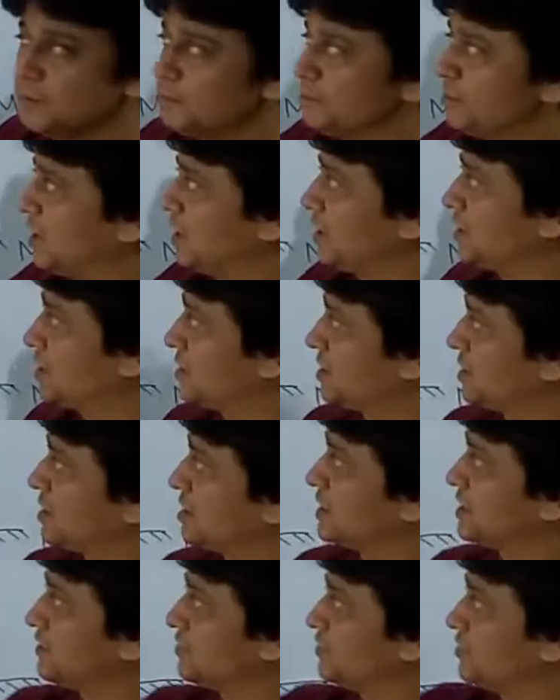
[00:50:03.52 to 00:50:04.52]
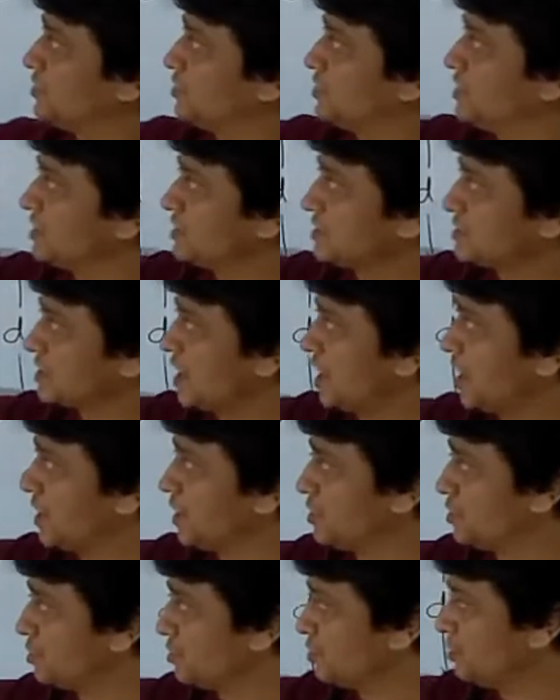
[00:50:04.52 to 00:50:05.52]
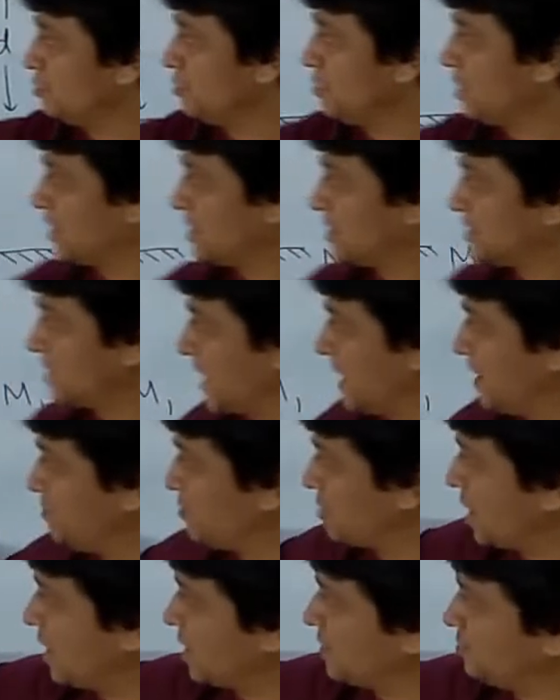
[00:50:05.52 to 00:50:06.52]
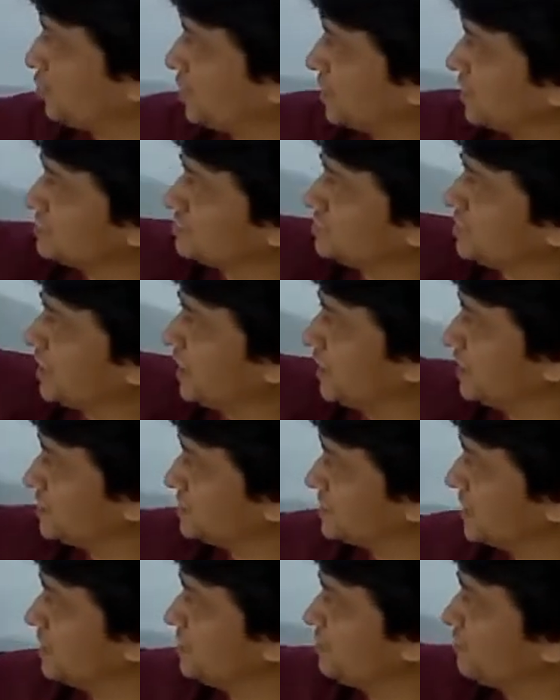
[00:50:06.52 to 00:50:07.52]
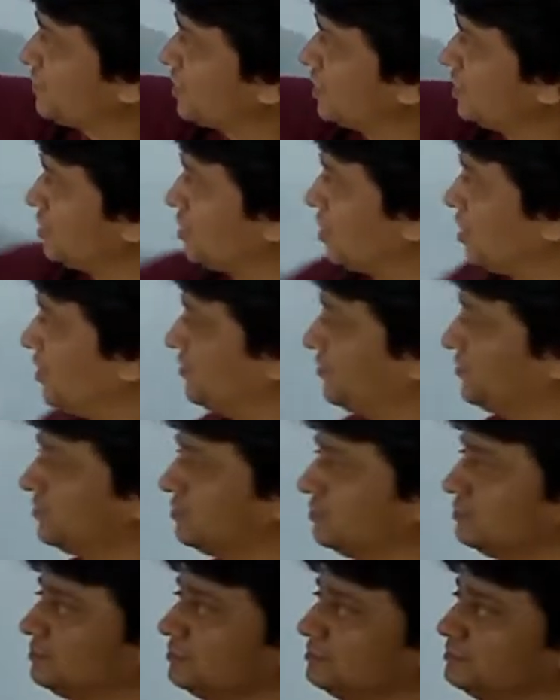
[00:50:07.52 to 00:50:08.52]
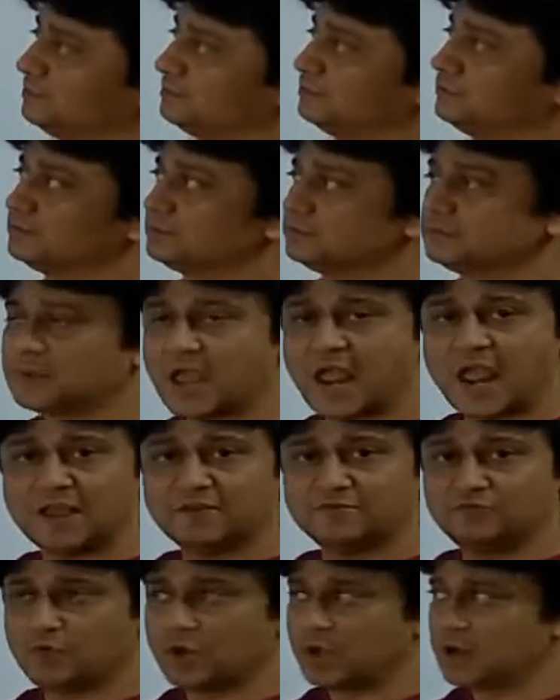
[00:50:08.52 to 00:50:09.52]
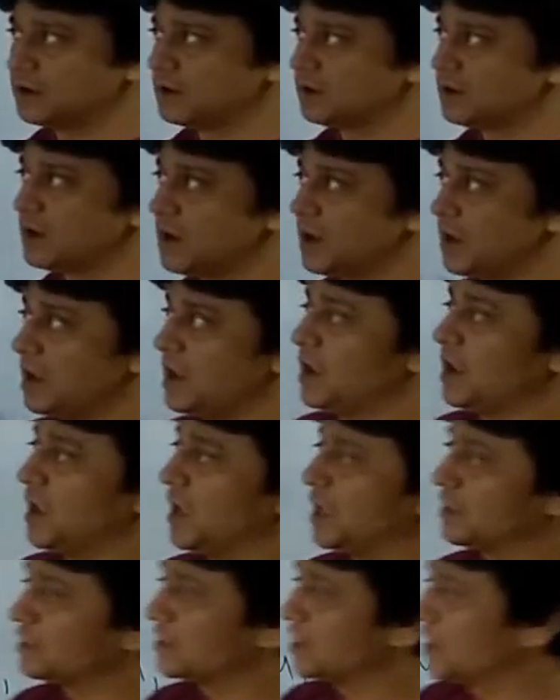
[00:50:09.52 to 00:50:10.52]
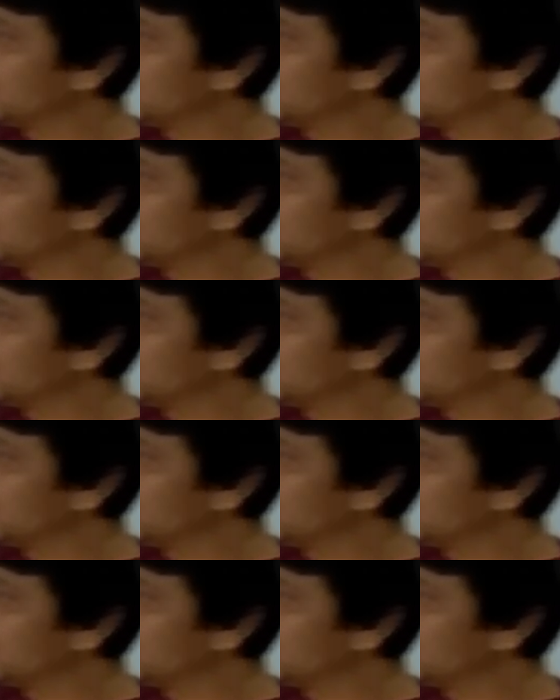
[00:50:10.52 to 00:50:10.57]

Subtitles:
But this I2 at the same time you can see is in front of M1, and